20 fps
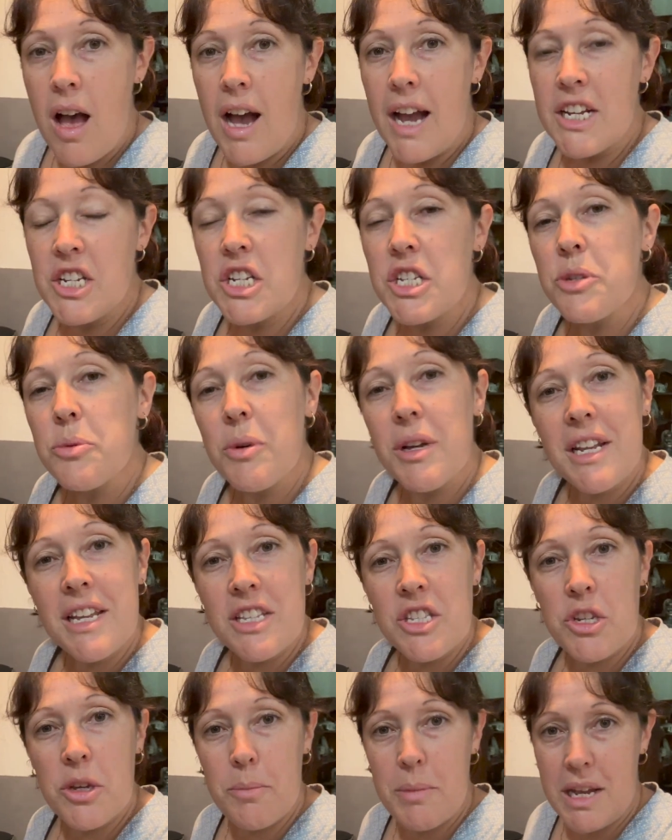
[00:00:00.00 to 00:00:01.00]
I just
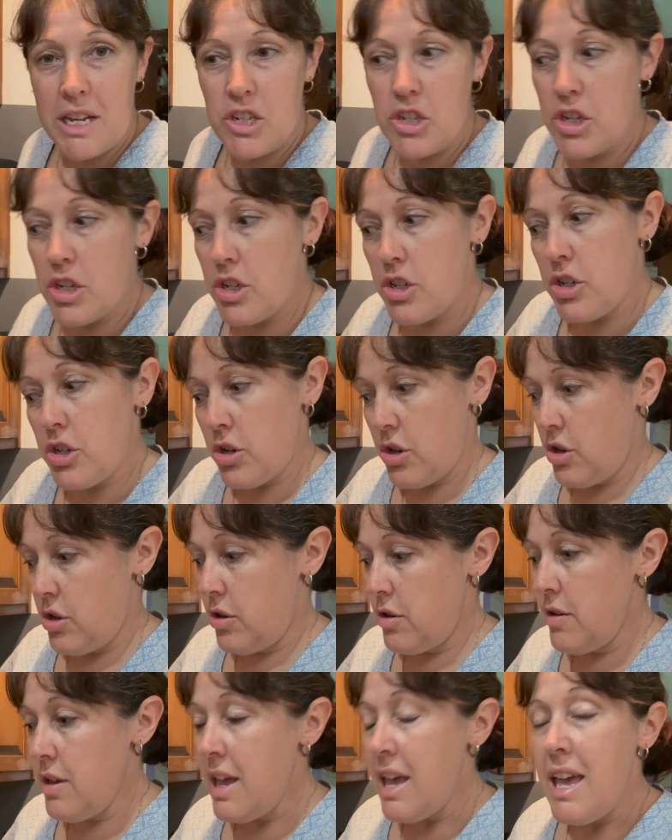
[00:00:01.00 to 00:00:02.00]
wanted to mention
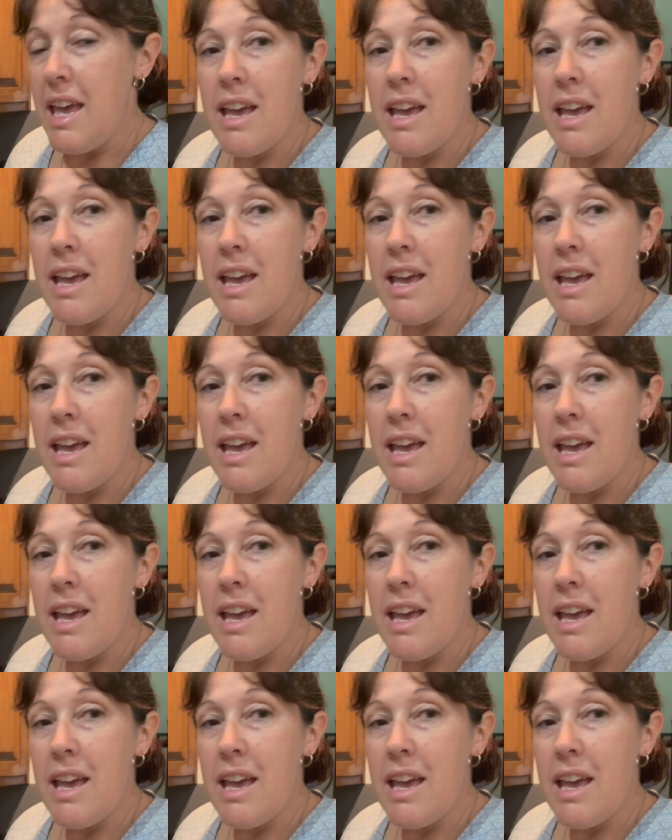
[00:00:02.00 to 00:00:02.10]
too,